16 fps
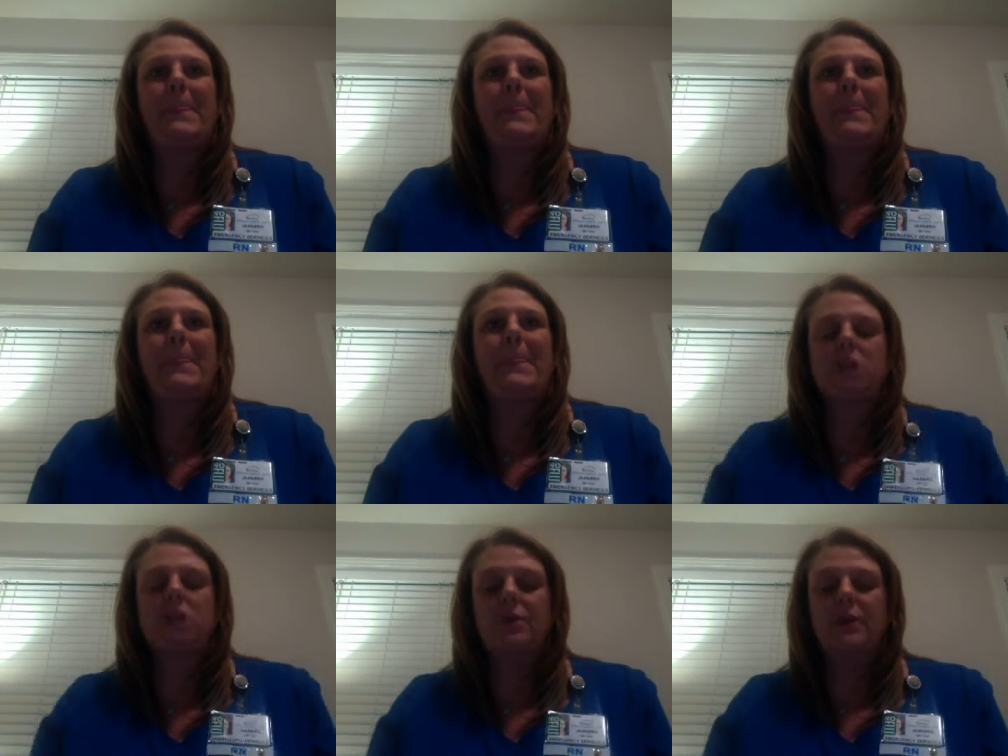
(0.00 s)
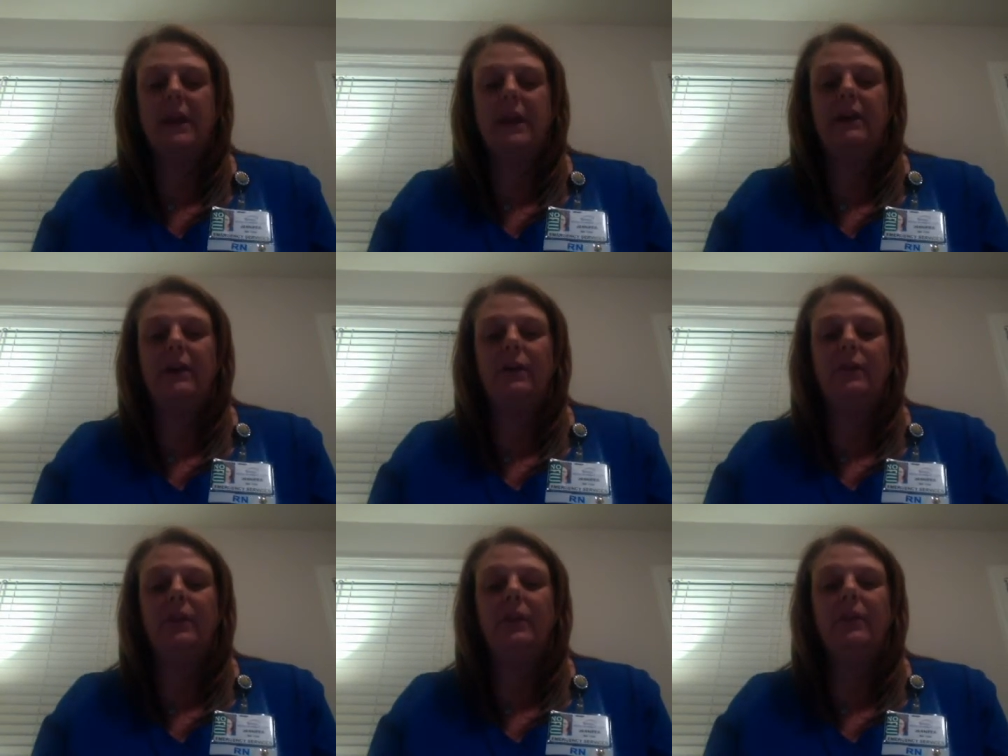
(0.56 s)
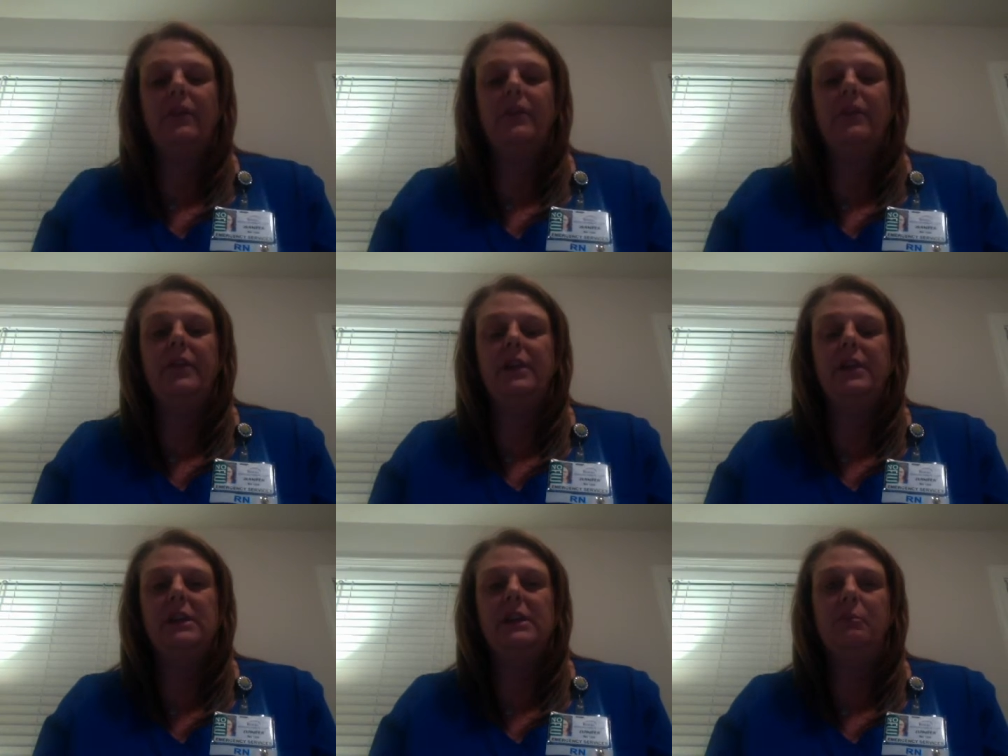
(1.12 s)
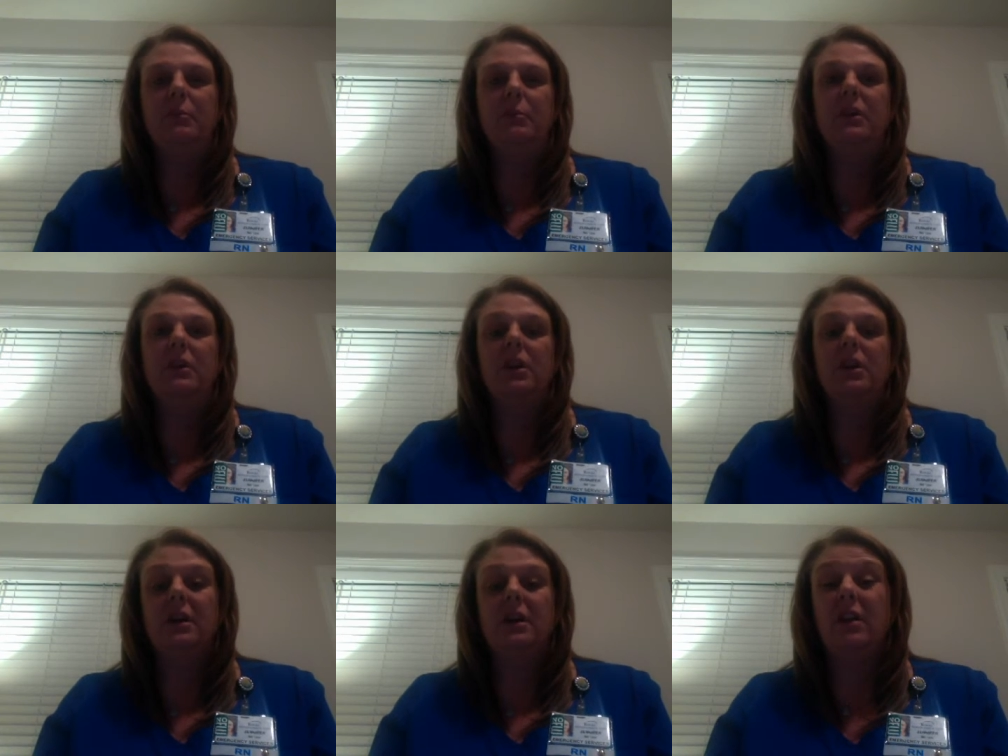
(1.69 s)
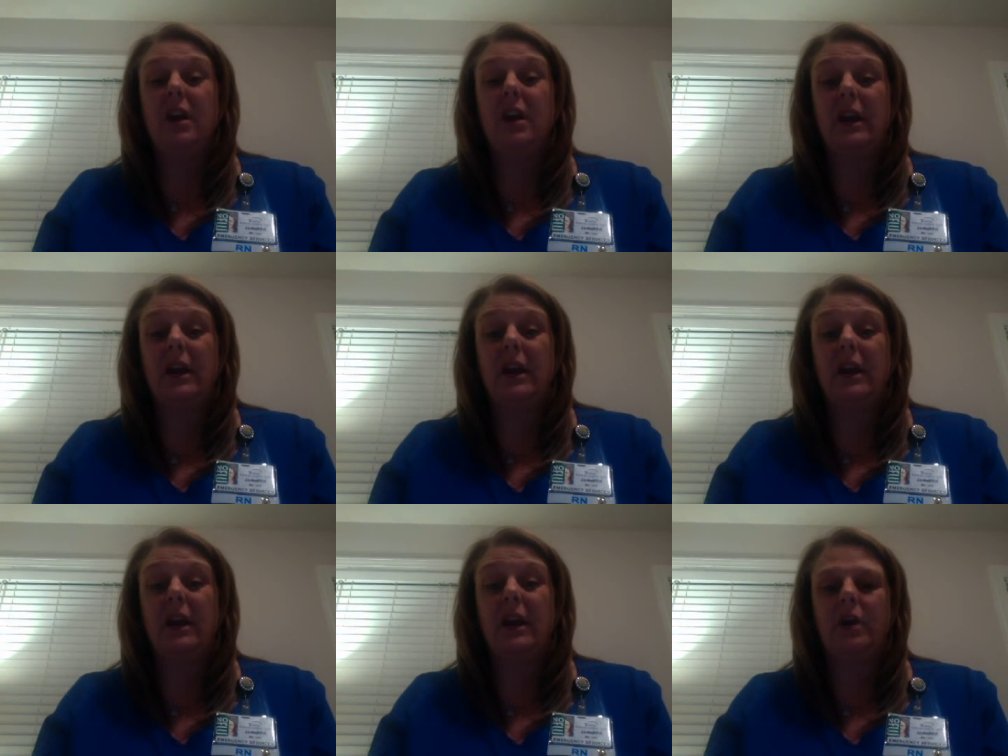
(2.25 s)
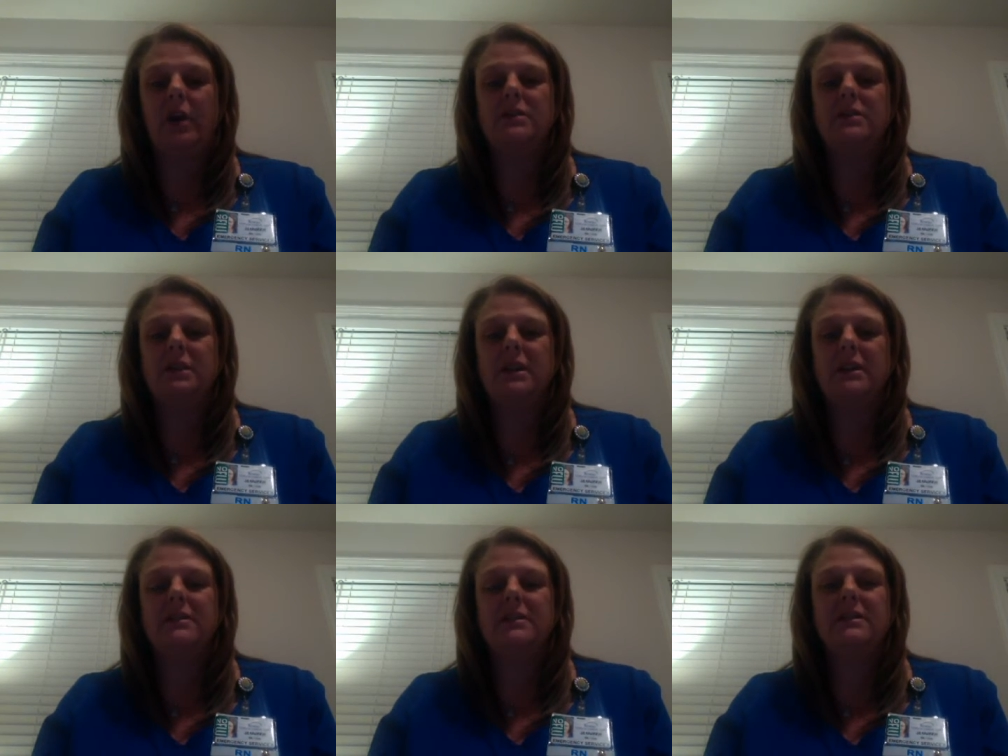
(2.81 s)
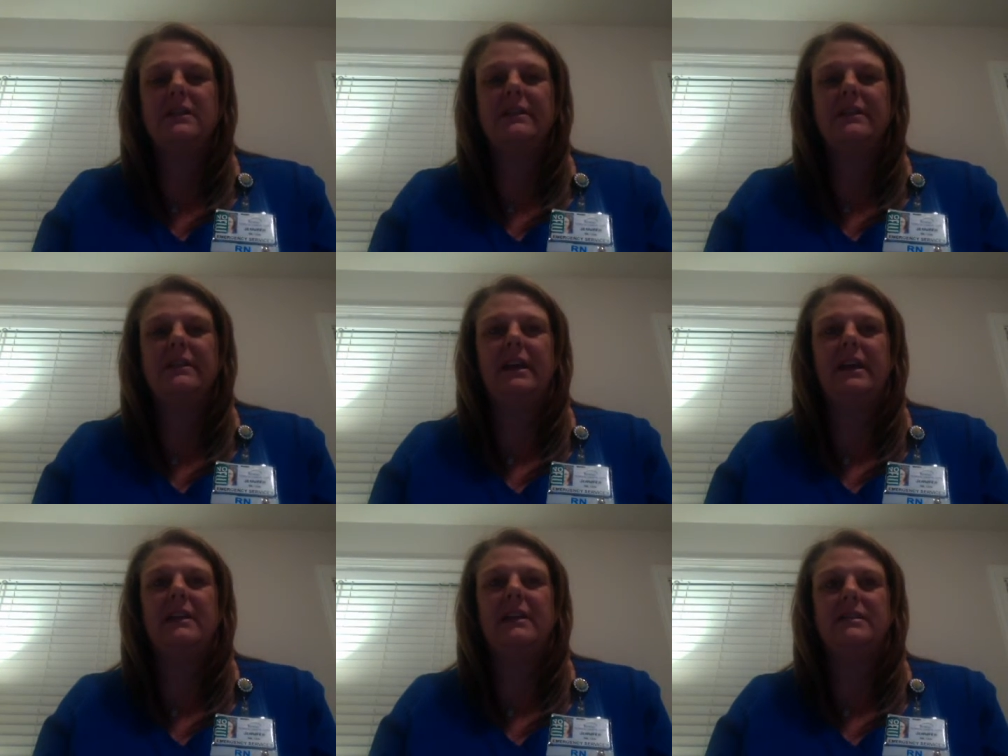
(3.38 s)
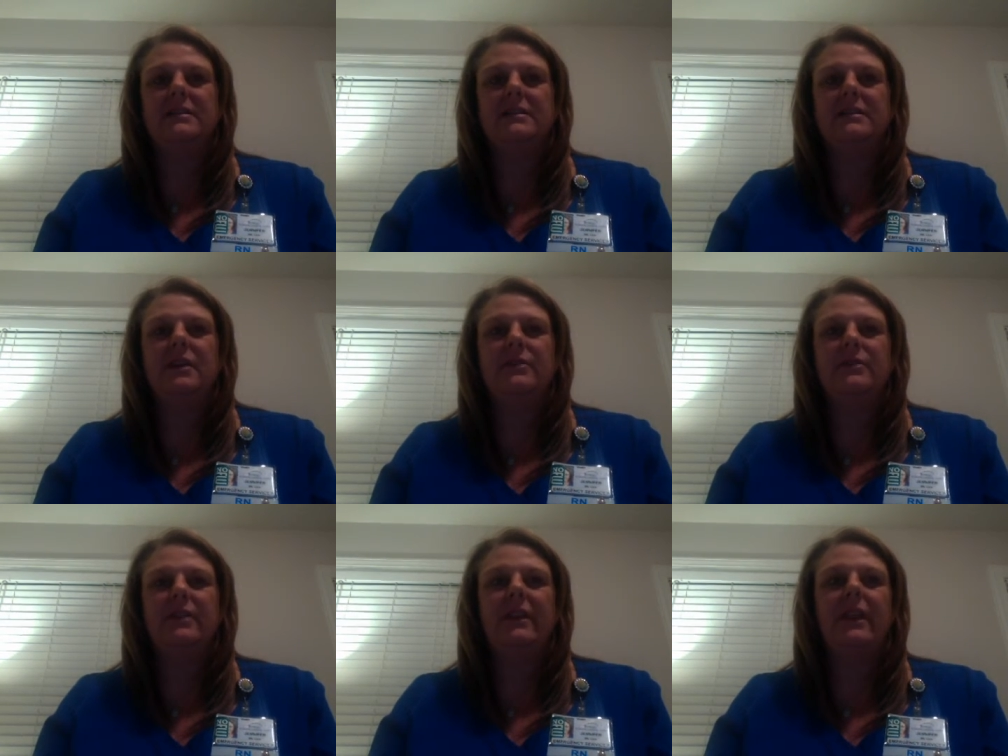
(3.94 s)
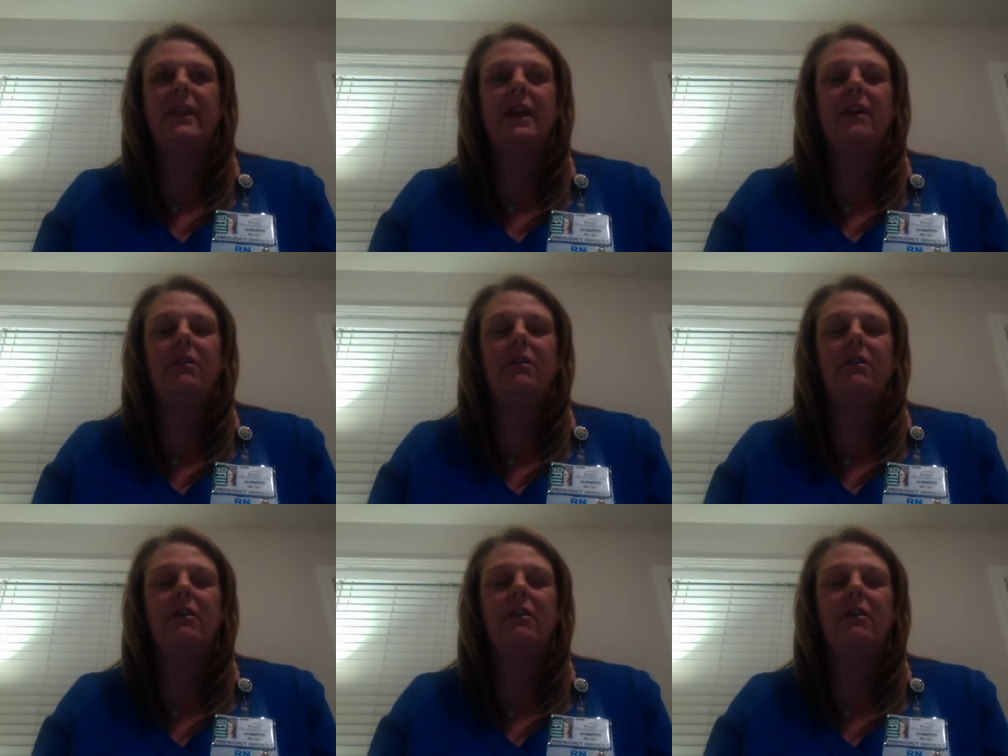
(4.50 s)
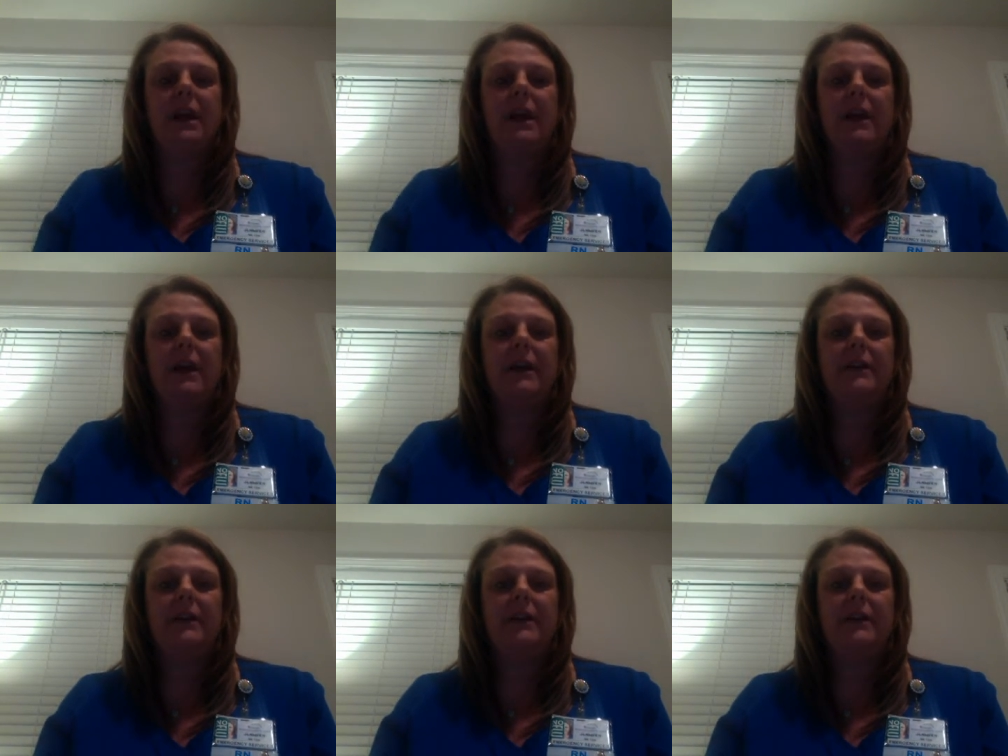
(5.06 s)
slow down the blood clotting process that is causing that heart attack.